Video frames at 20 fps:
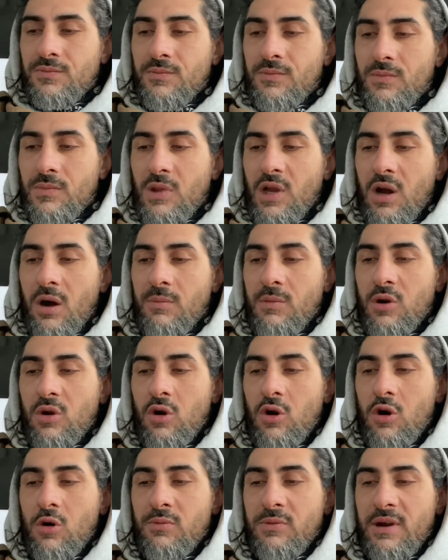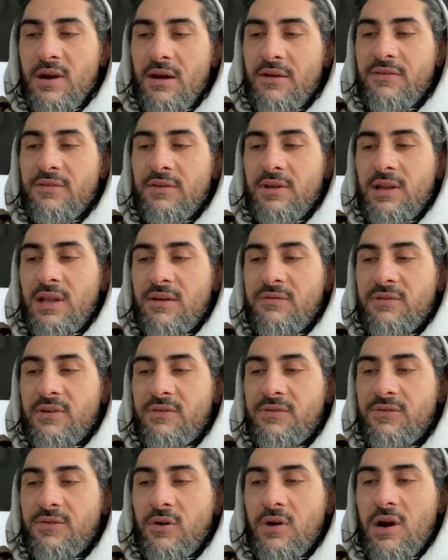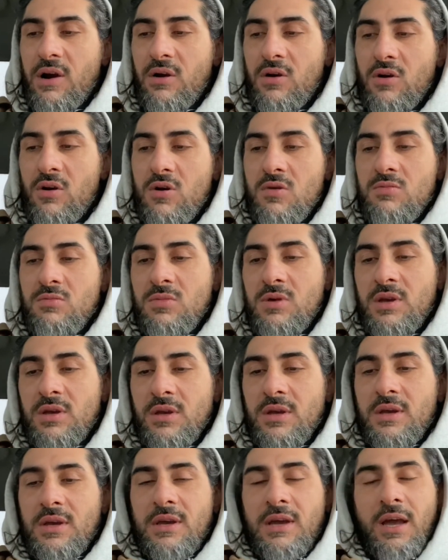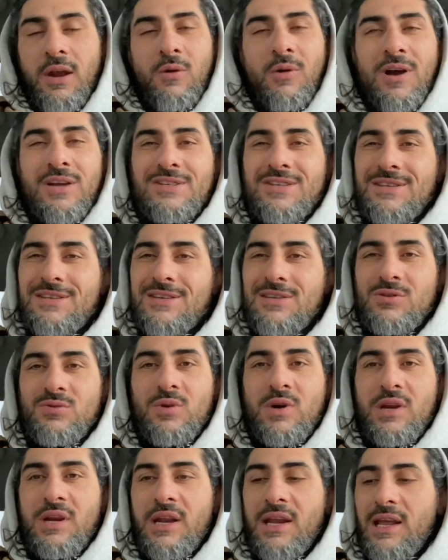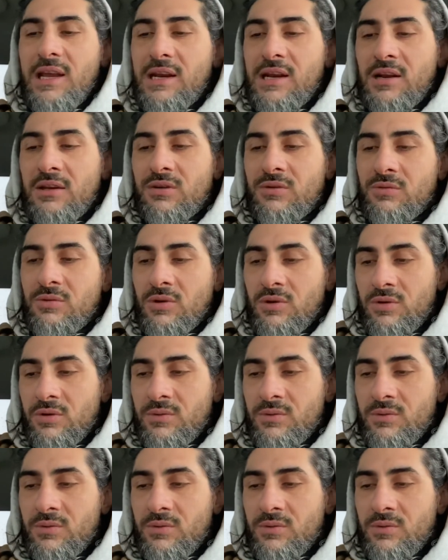Coming home, they're at 11 and four at home, and Washington's one and eight on the road.